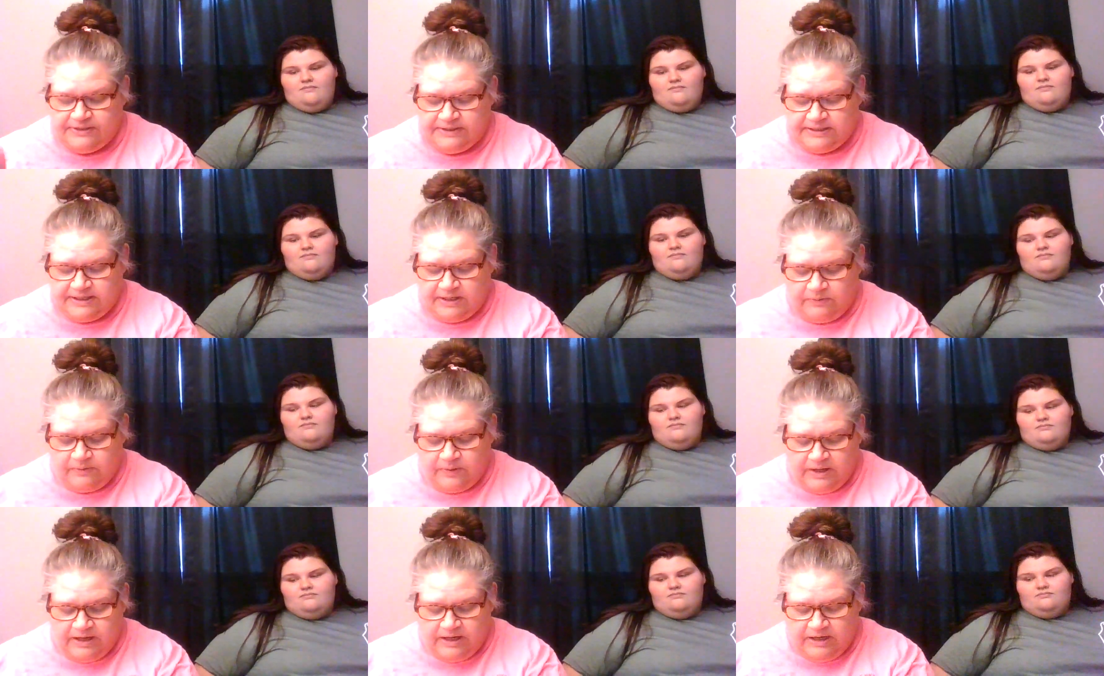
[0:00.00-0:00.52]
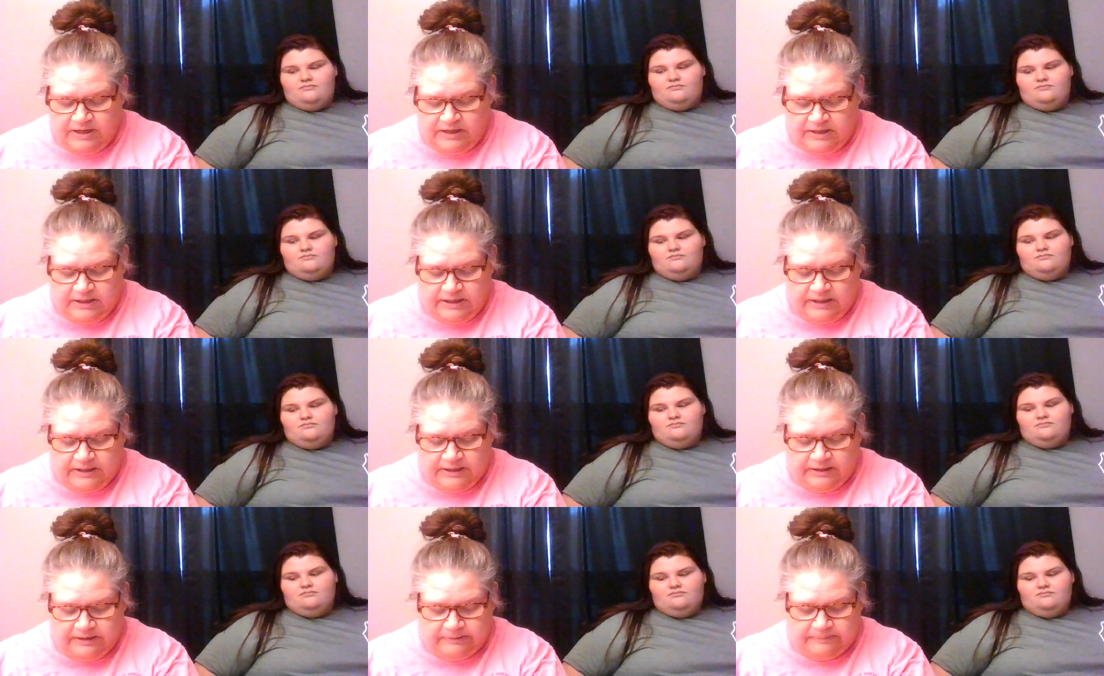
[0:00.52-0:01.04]
Speaker 1: So
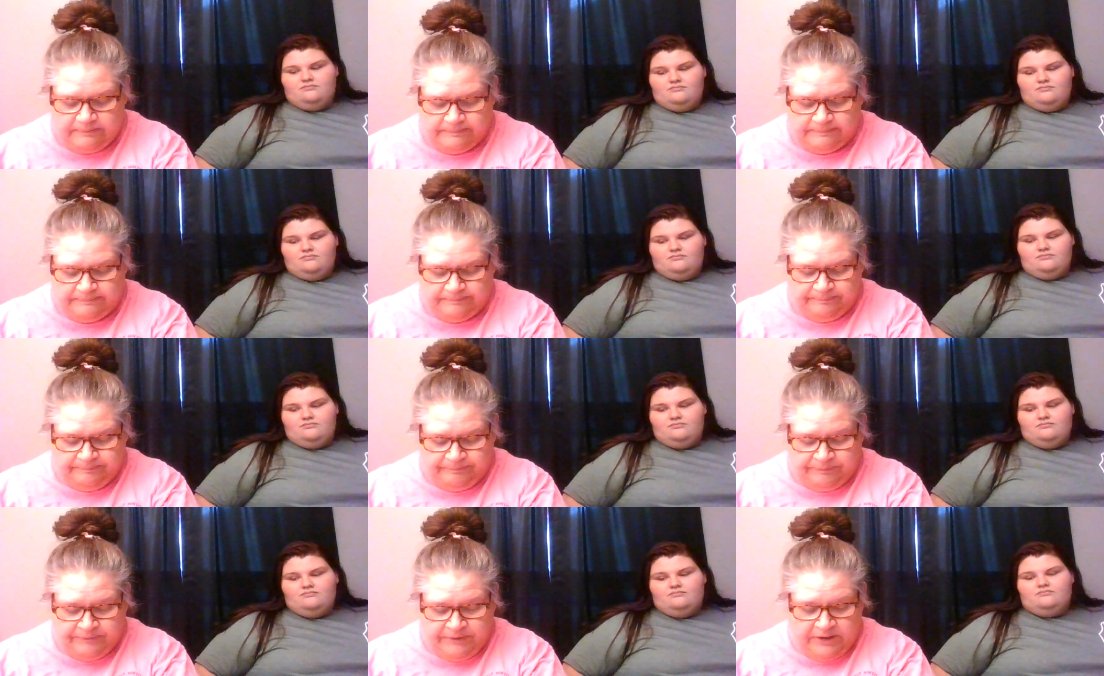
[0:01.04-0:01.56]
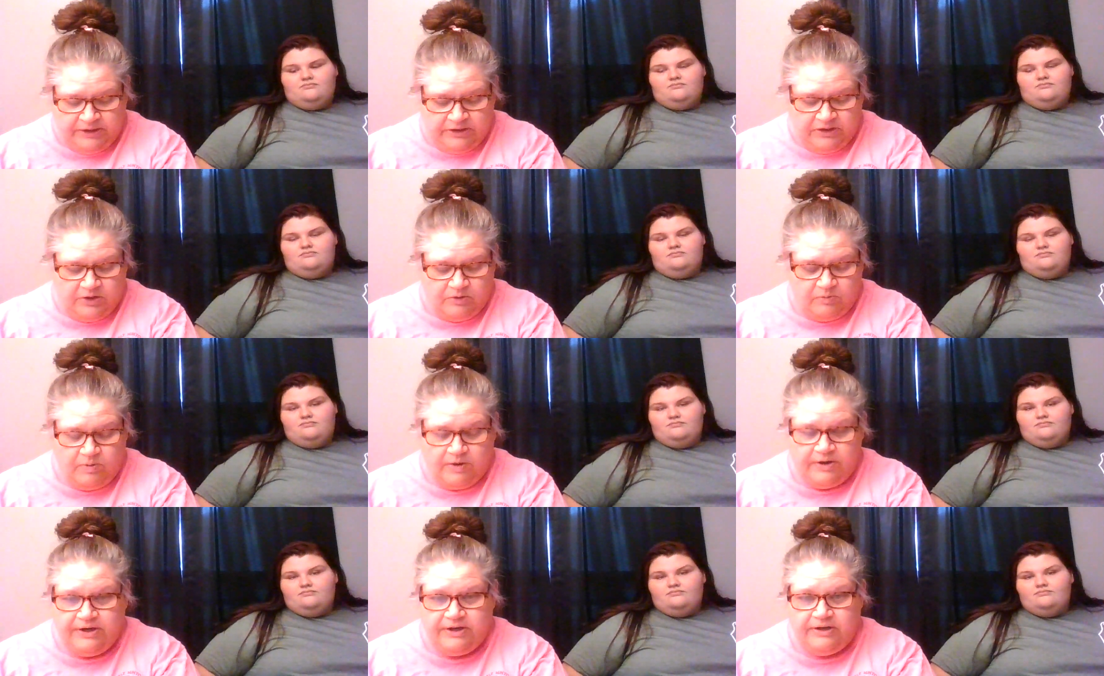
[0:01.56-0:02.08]
um, they're
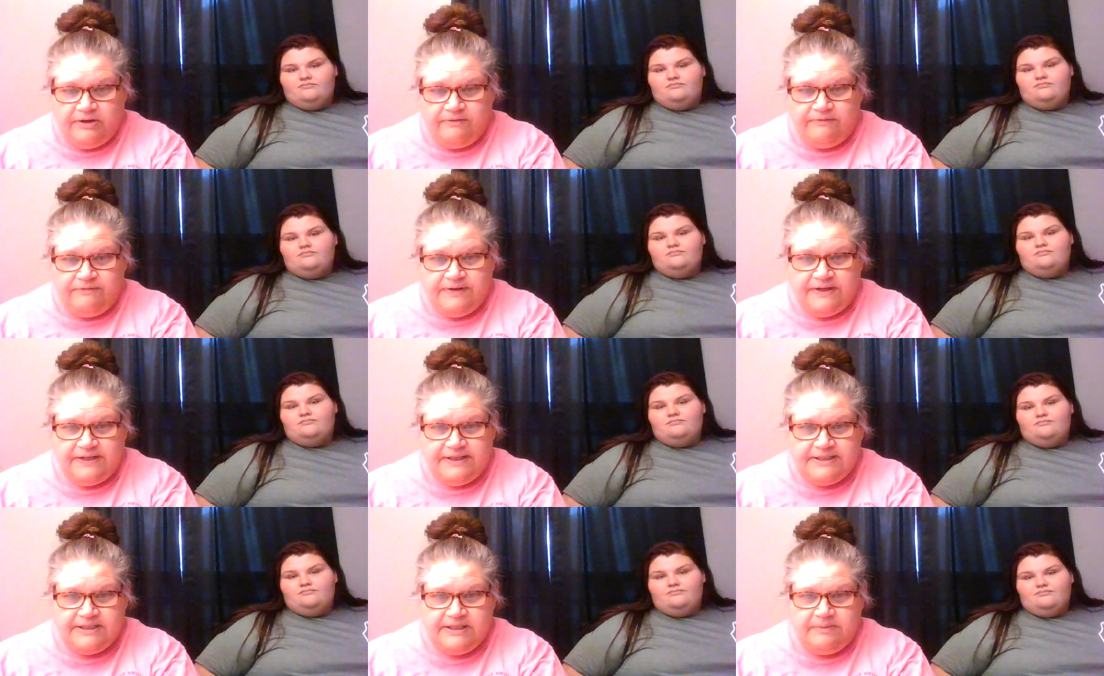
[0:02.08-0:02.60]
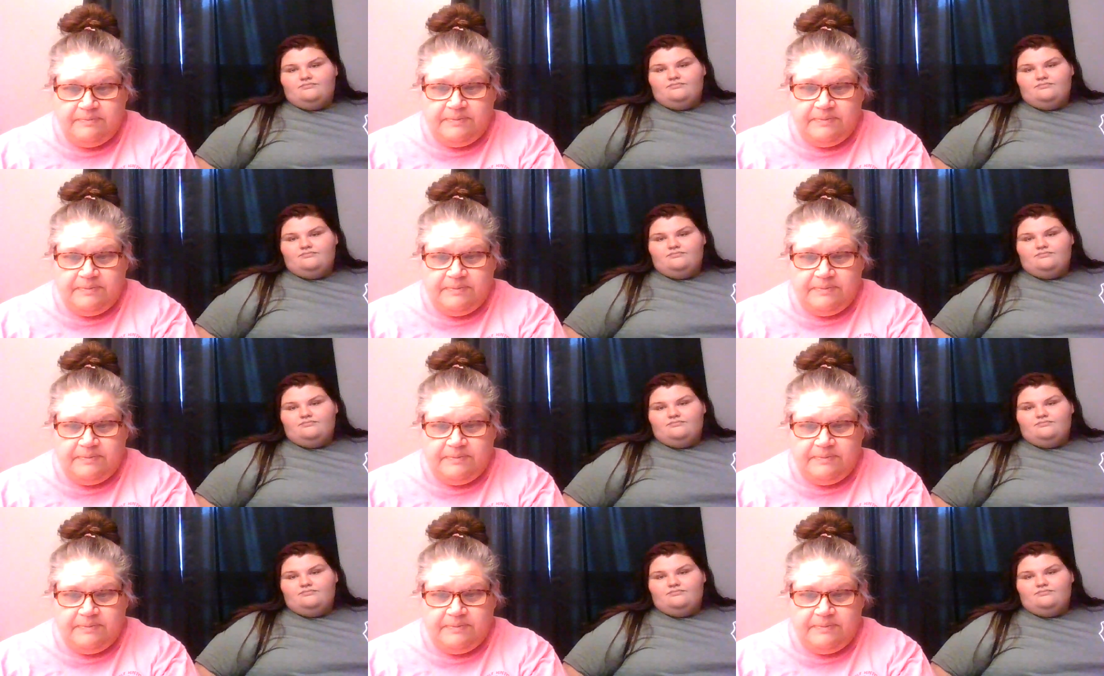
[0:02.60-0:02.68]
working on fixing it,